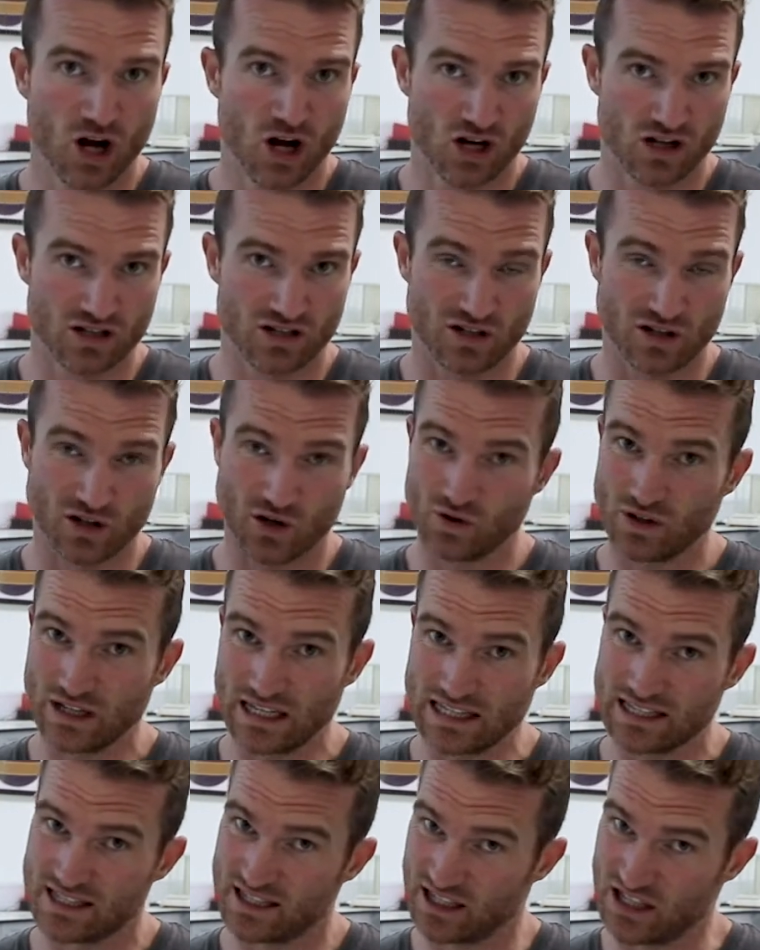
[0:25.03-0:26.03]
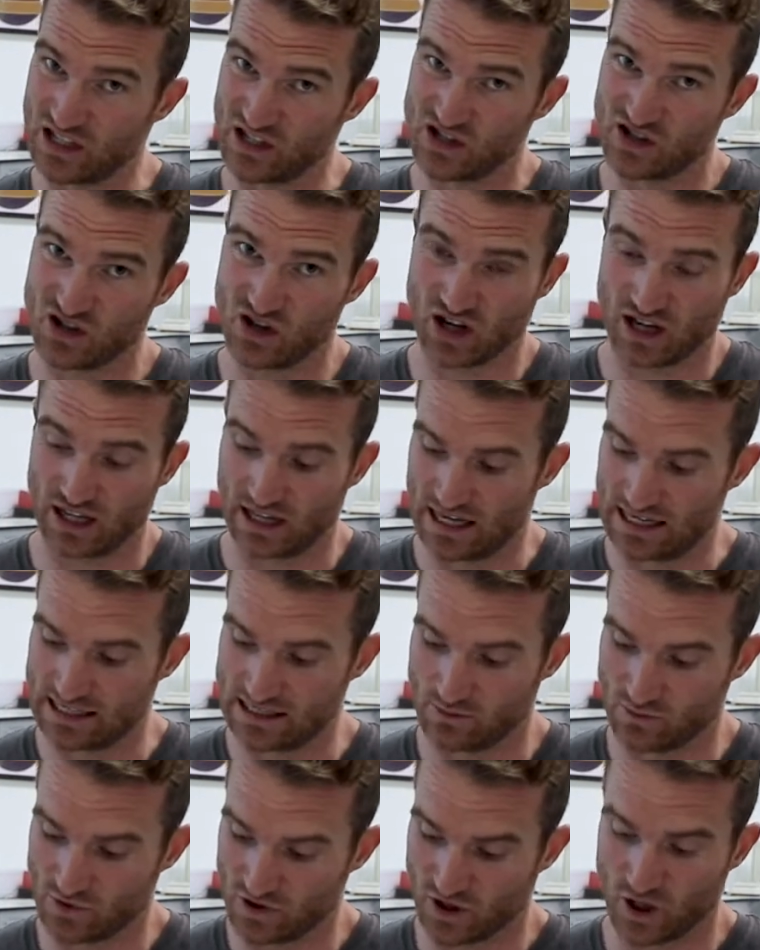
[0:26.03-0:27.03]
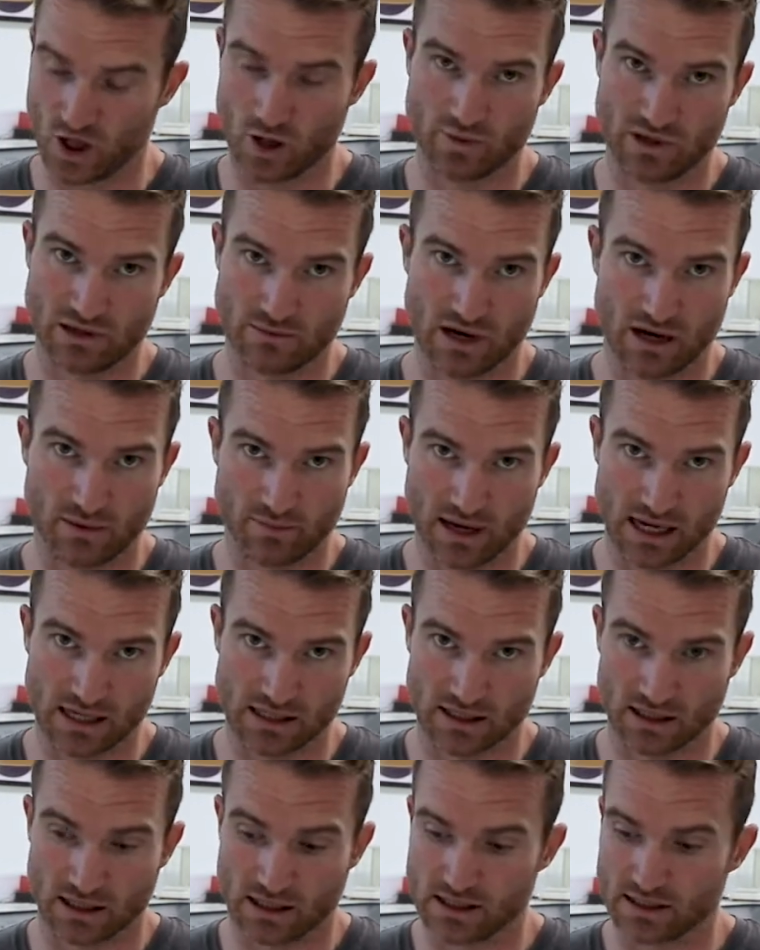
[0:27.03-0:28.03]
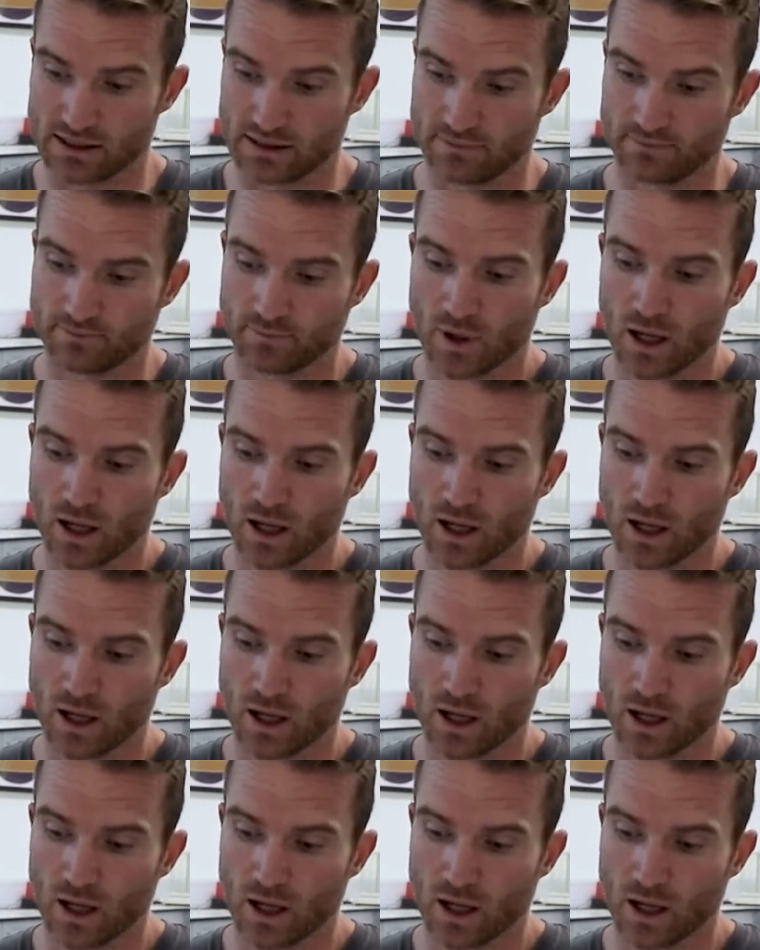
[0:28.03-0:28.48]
So the only insulin circulating was going to be my basal insulin.